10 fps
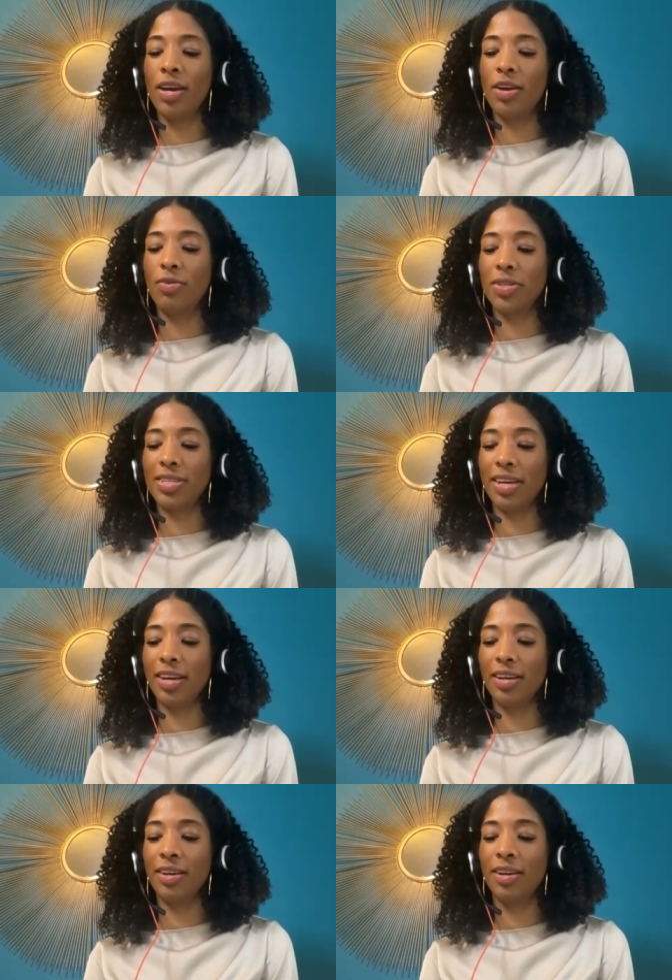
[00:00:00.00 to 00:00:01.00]
He was
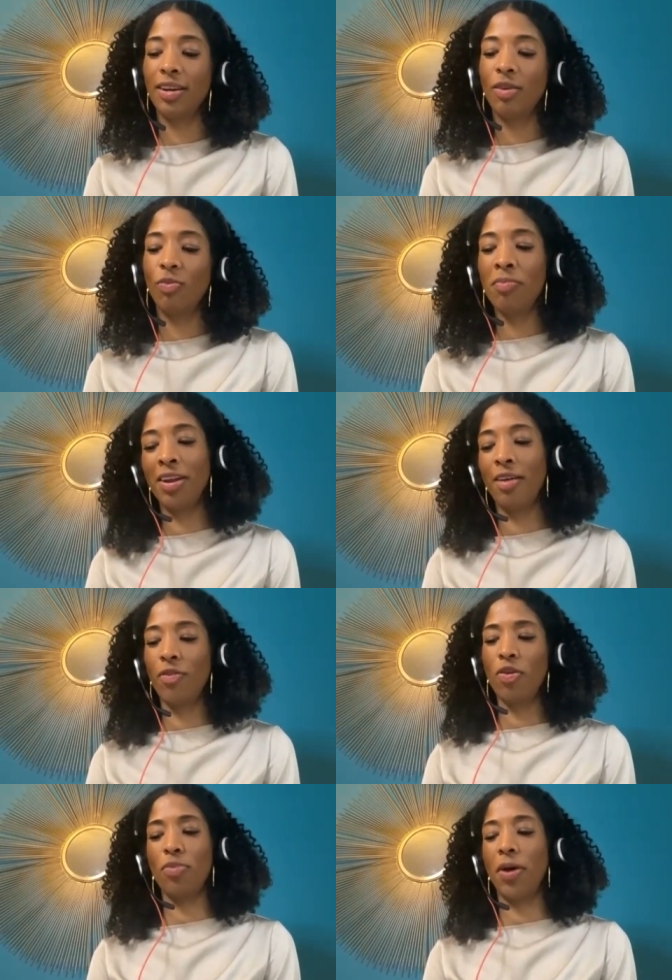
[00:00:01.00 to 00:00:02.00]
saying, "Women have
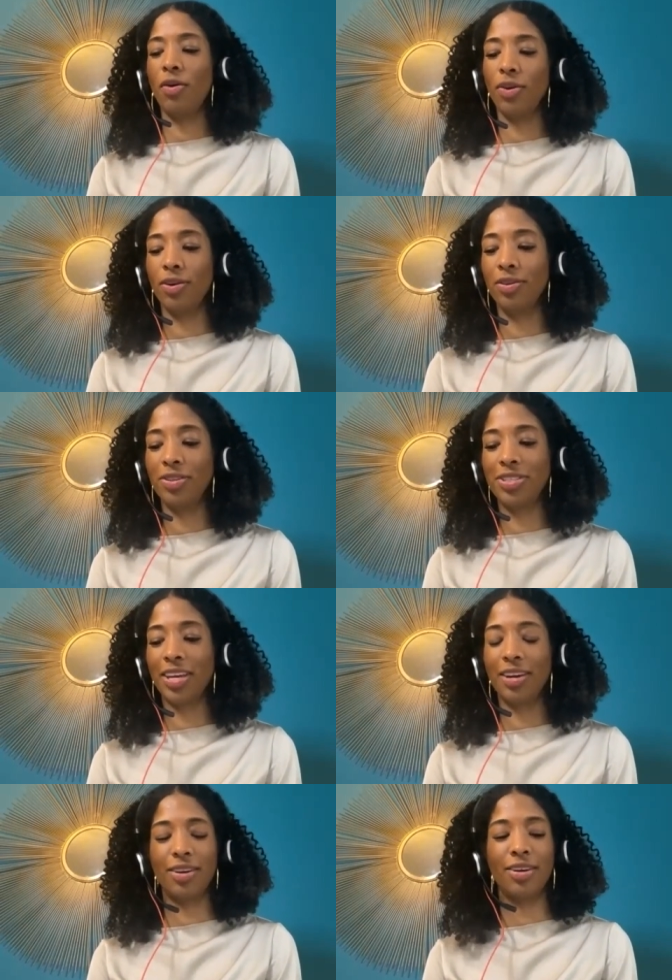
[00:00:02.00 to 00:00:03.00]
all the power." He's
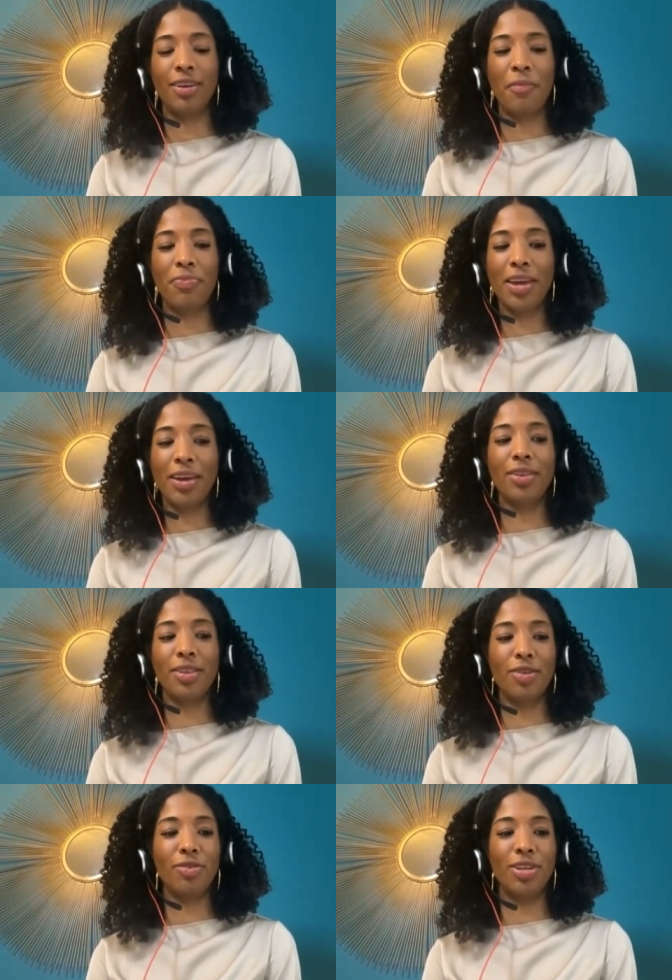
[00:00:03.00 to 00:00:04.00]
like, they can
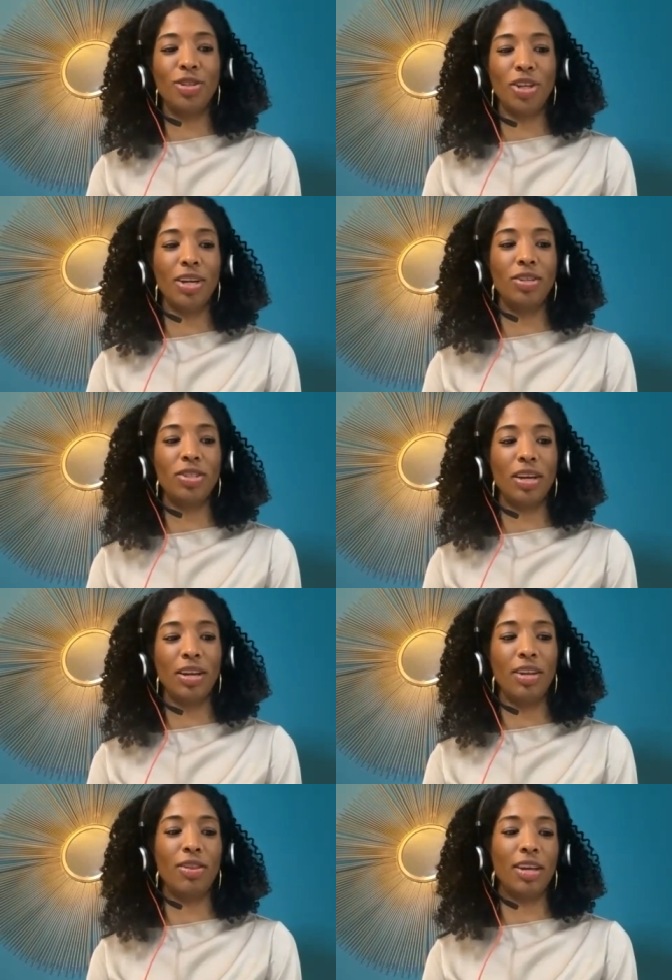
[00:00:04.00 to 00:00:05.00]
literally change
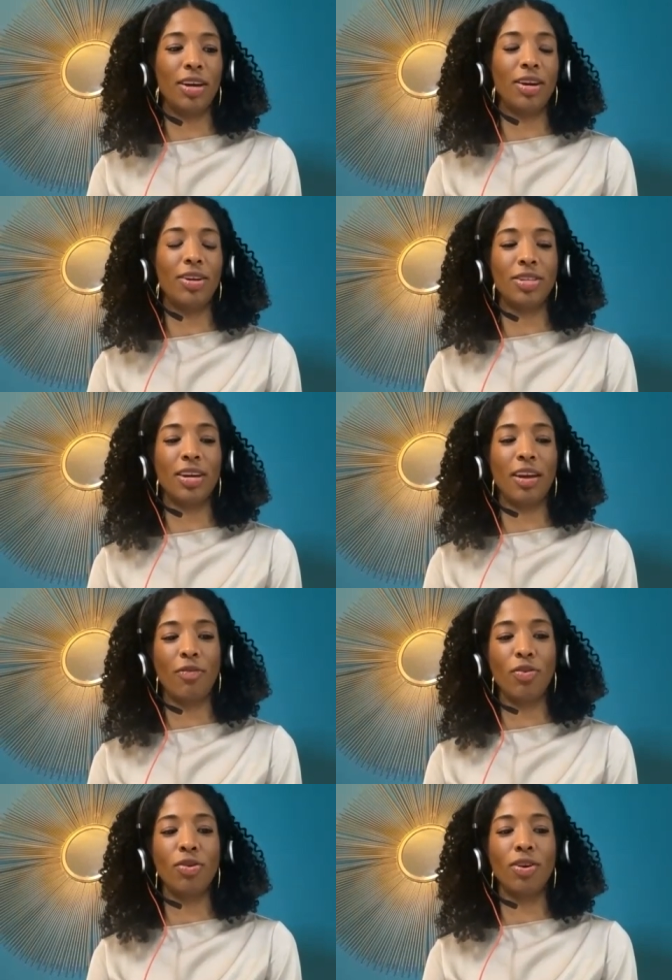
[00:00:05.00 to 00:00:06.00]
anything. It's like,
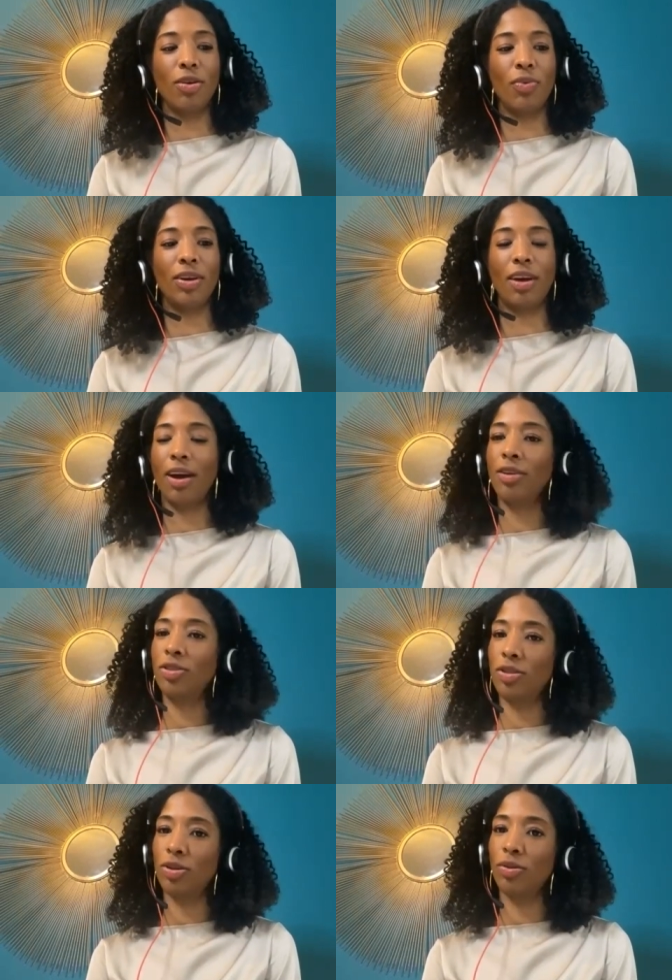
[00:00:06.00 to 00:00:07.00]
if you look at what
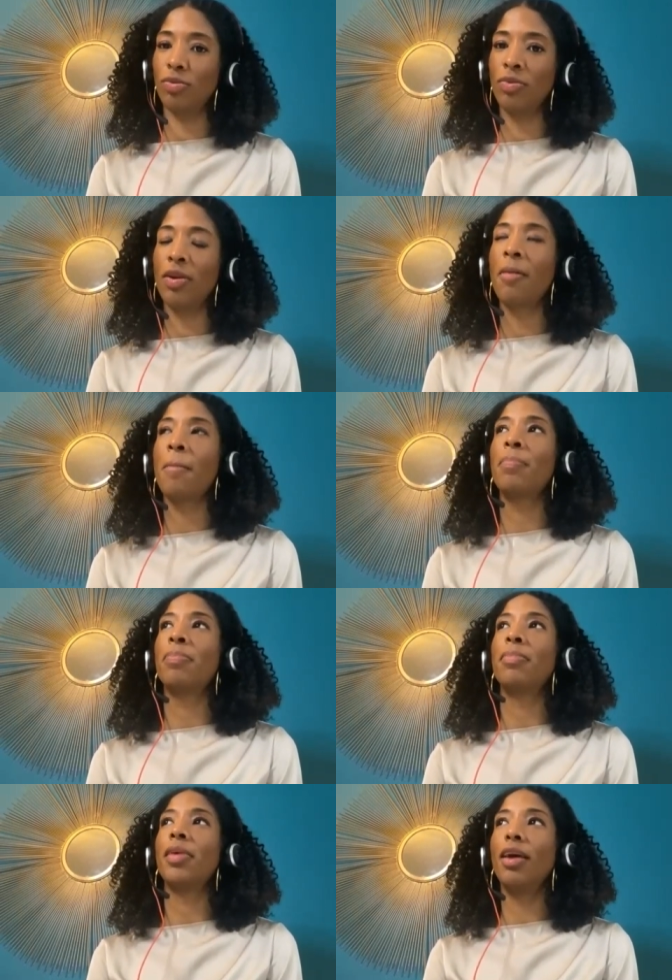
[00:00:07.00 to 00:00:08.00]
guys do,
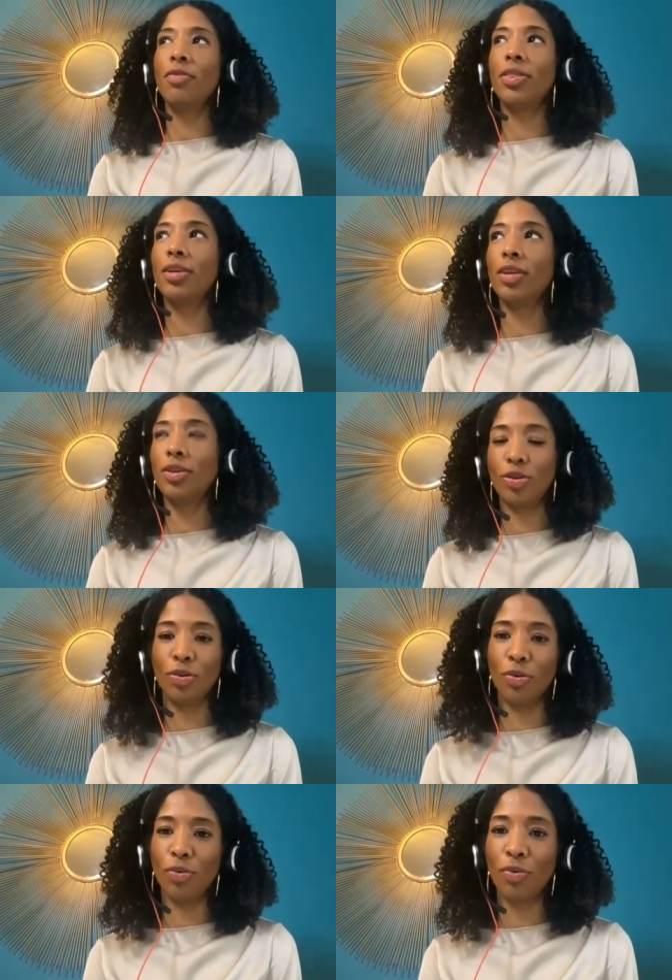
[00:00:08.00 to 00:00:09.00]
everything they
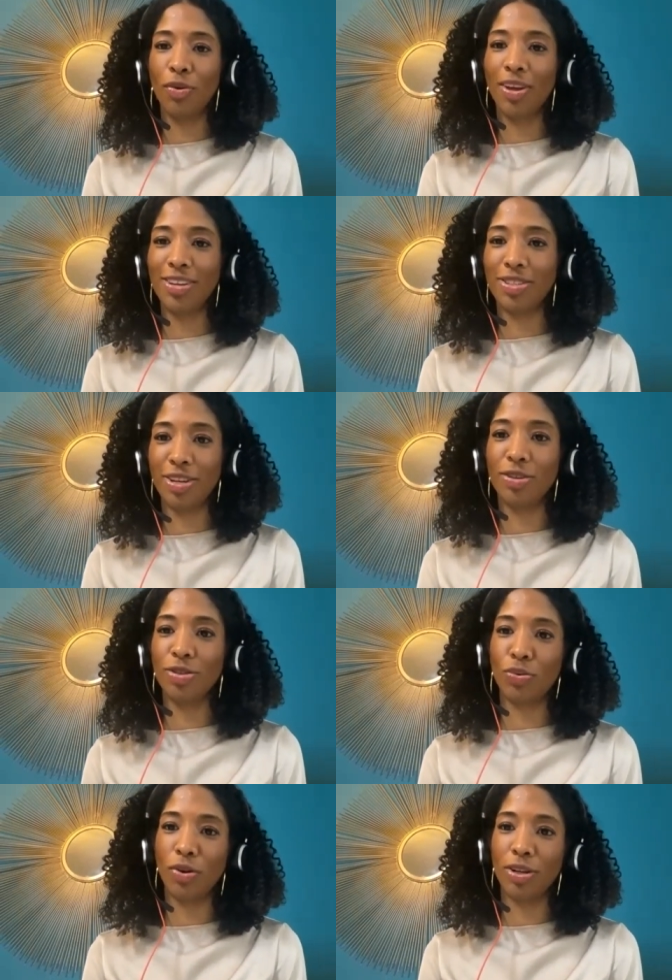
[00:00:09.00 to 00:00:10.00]
do is geared
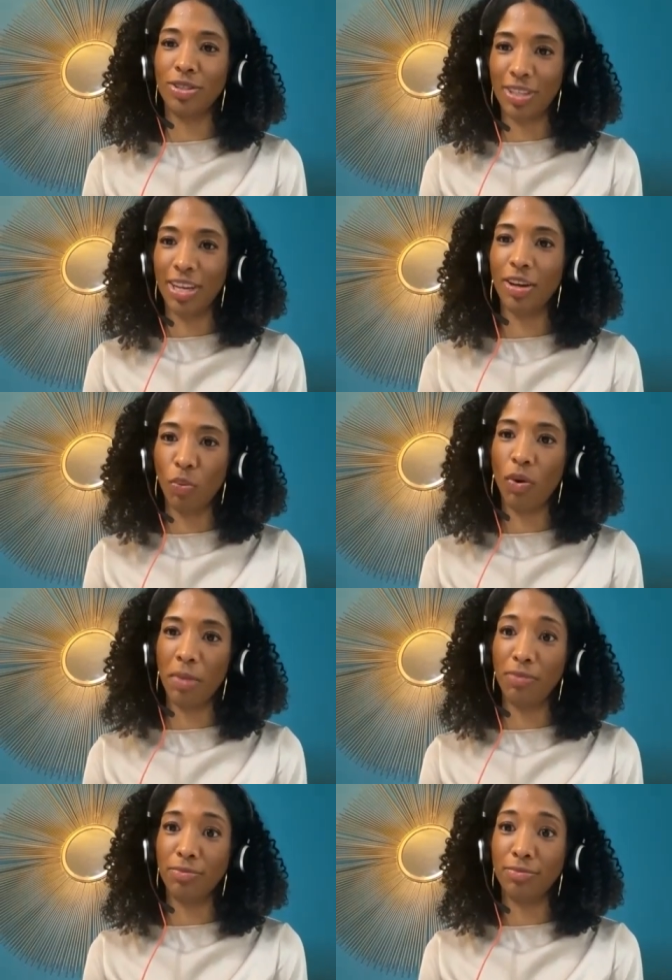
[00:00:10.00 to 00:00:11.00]
towards getting a
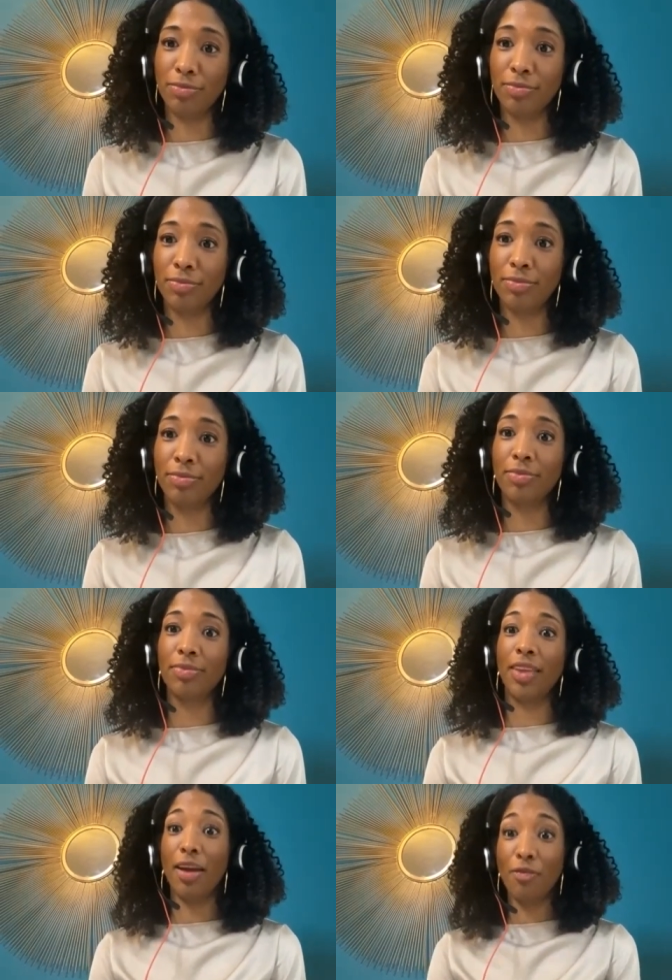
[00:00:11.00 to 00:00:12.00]
woman. Yep.